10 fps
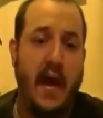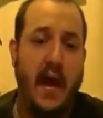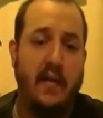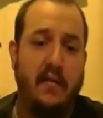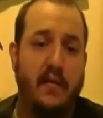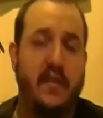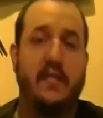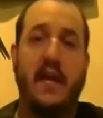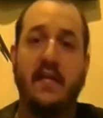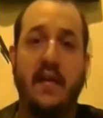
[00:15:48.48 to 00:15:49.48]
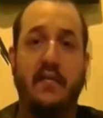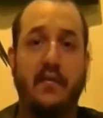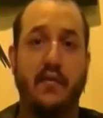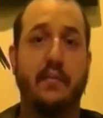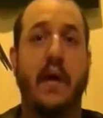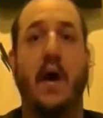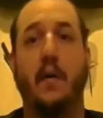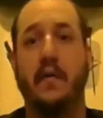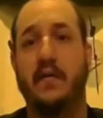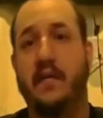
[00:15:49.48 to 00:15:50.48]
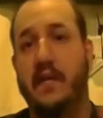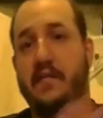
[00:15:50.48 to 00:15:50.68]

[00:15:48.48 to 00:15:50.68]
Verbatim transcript: And so the states have certain powers,